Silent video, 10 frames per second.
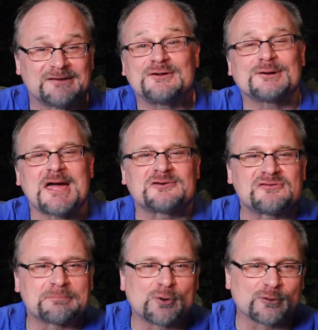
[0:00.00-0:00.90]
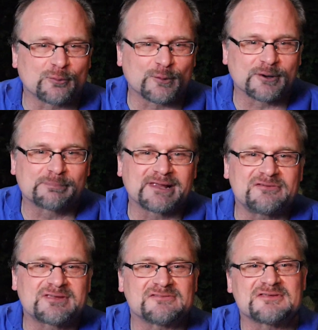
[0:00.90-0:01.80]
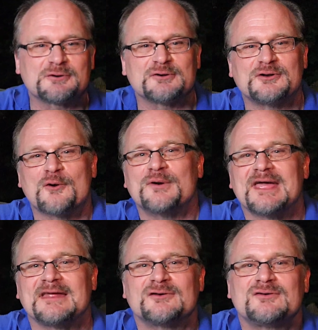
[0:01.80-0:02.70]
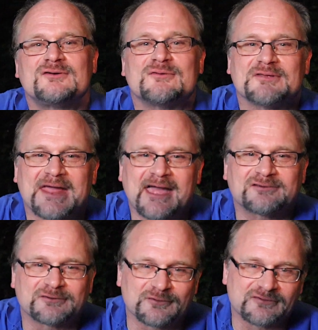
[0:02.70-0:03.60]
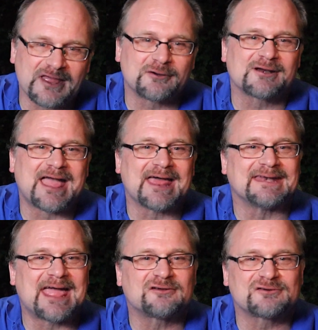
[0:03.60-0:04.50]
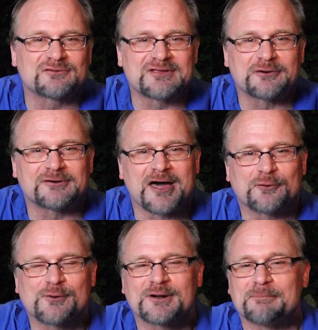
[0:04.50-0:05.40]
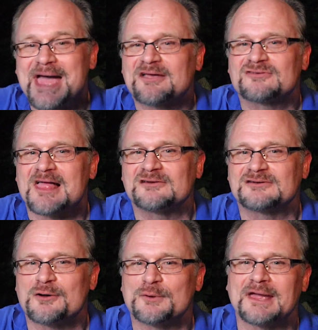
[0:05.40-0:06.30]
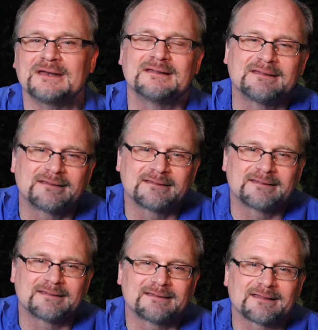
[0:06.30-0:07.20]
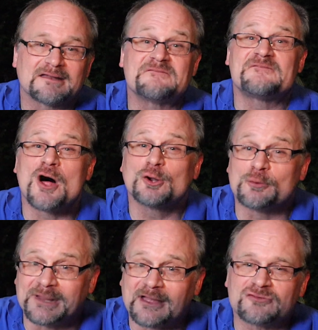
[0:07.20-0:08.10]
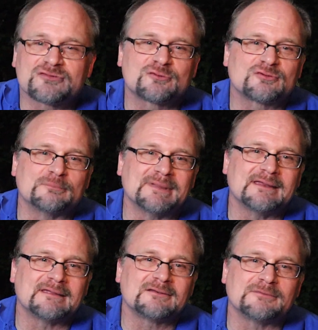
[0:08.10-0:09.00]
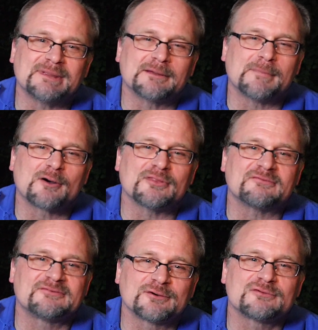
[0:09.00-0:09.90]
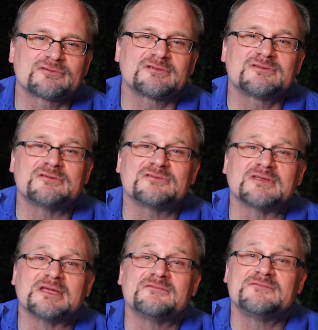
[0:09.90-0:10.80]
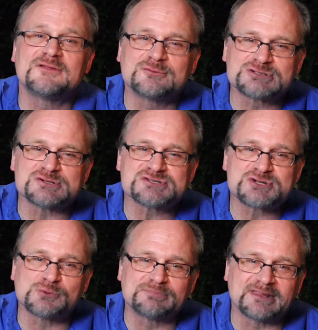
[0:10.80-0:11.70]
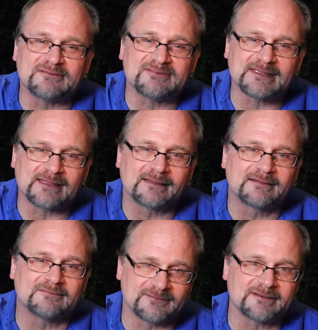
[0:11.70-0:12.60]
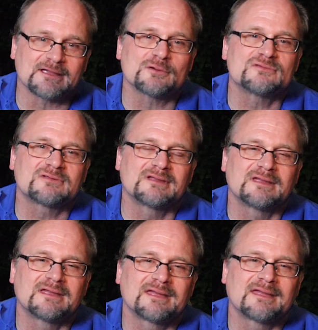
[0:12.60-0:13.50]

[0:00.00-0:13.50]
If you'd like to support our work, please consider donating to the National Center at nationalcenter.org/donate. And follow me on social media to be among the first to see future Scoop TV videos